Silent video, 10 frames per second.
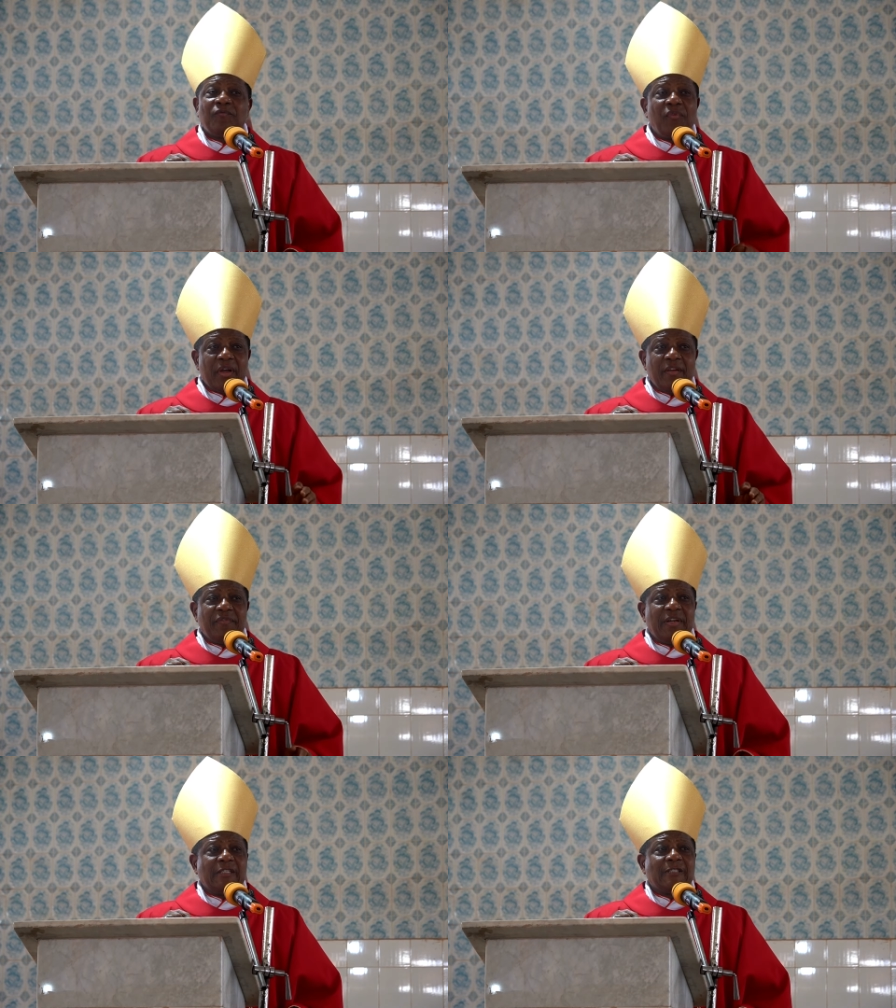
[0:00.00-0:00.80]

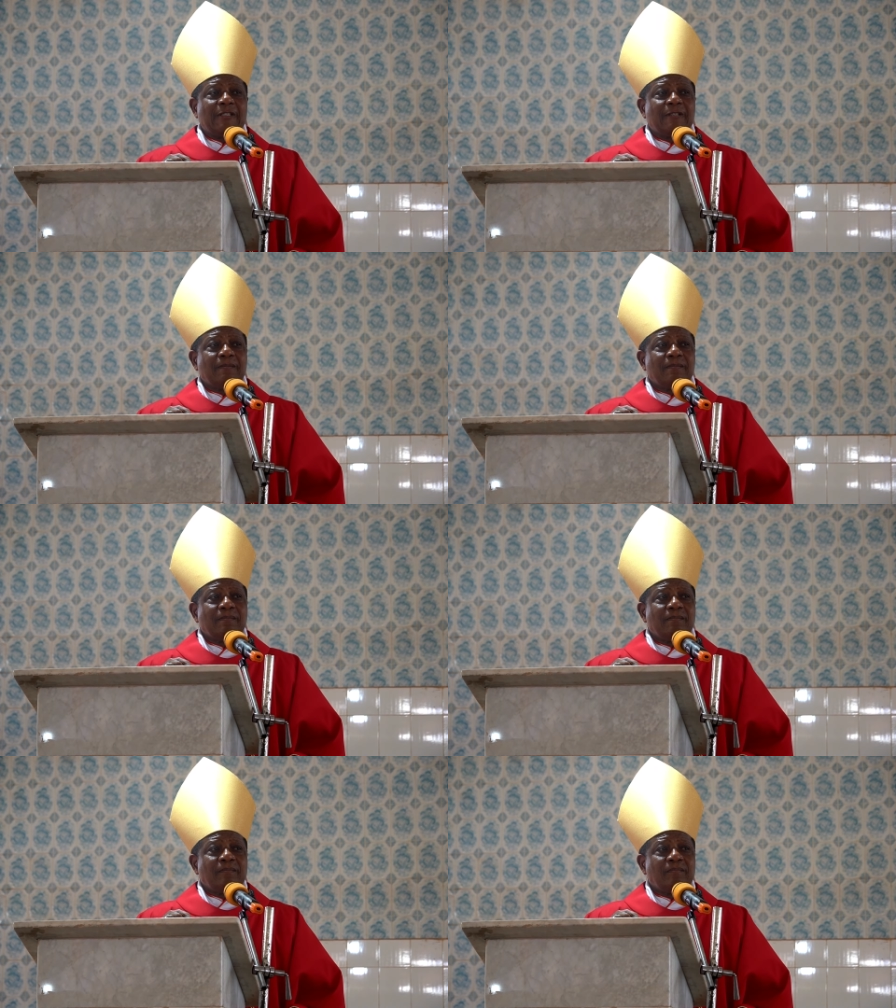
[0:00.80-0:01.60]
Forgiveness.
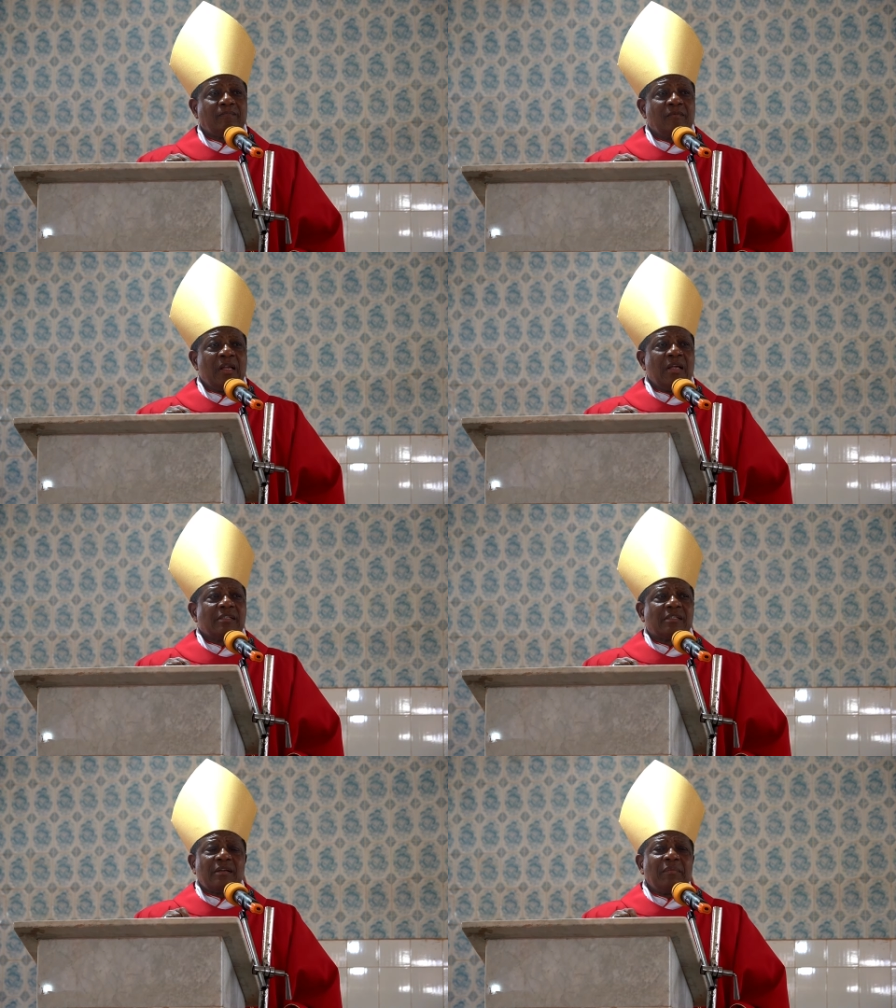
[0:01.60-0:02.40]

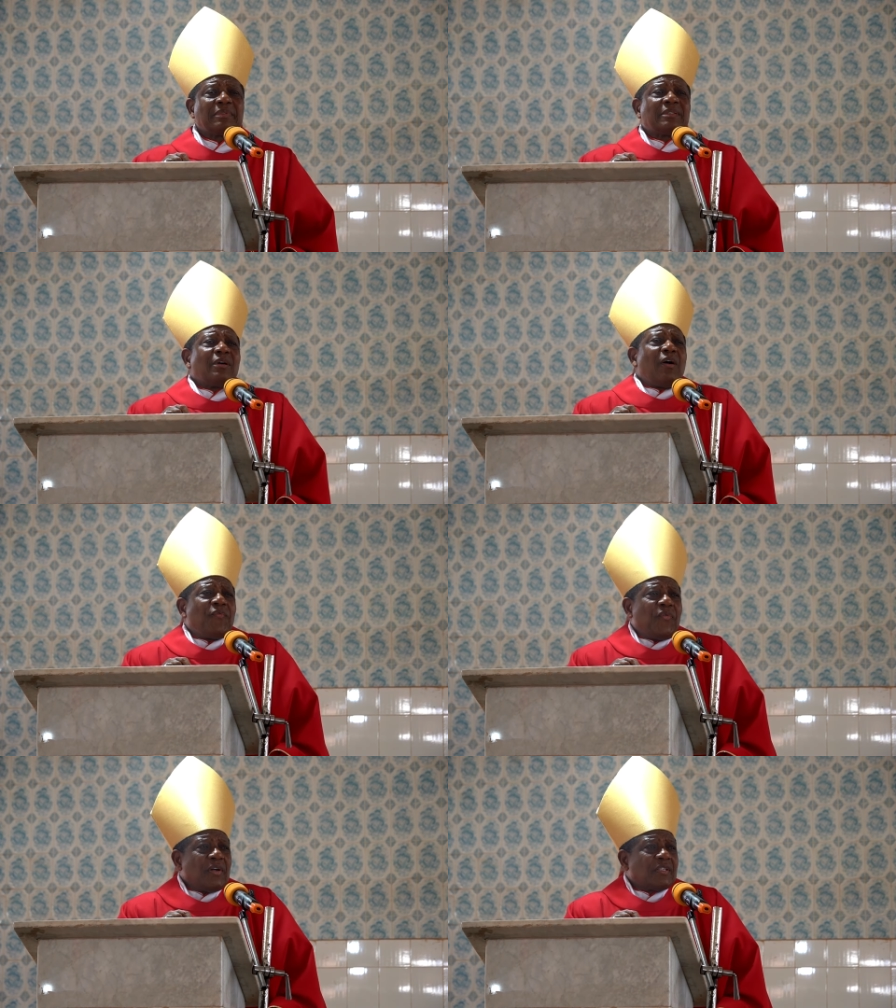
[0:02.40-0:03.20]
Some
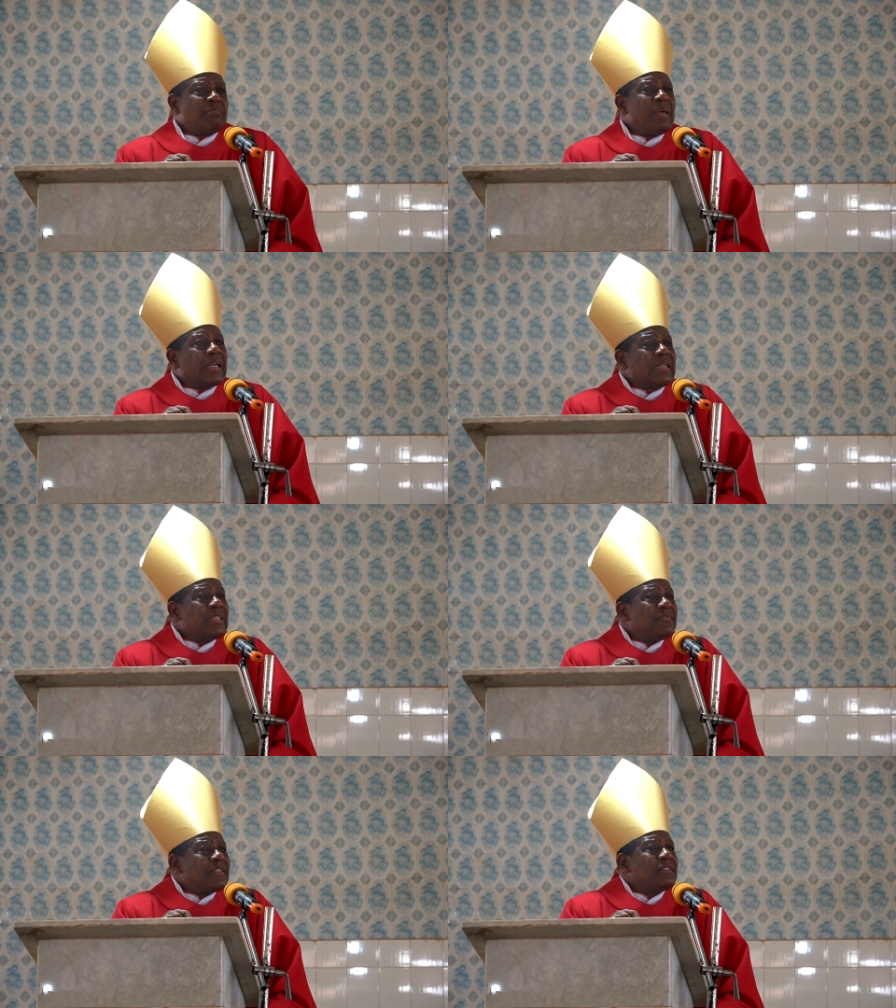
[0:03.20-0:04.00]
of us make
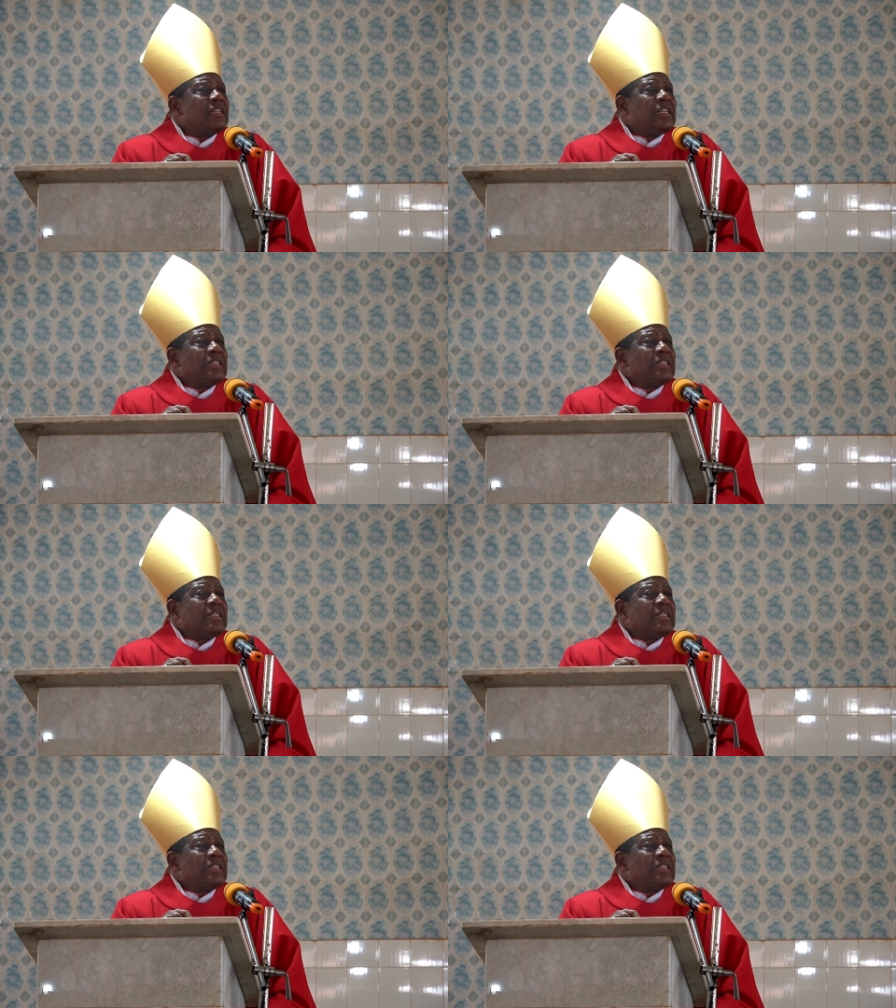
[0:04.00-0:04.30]
it even